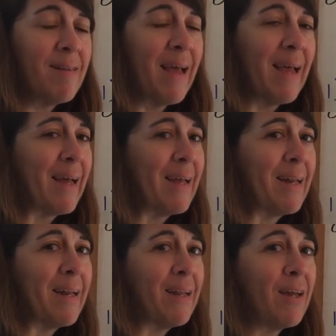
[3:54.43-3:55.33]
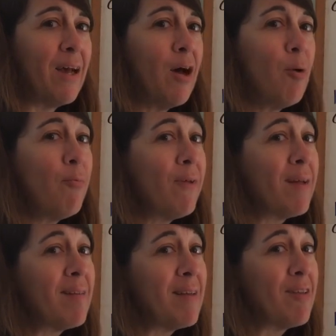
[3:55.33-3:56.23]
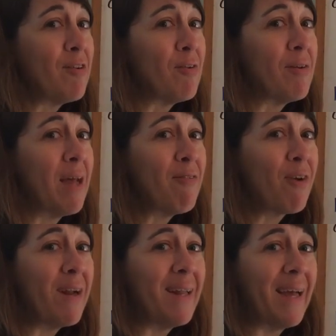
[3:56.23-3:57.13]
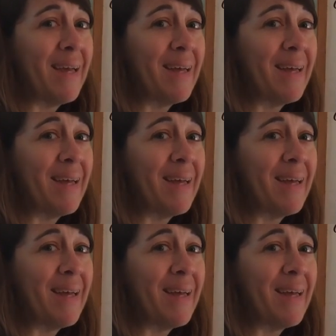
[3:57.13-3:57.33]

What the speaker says: and hopefully I'll see you soon. Have a great day.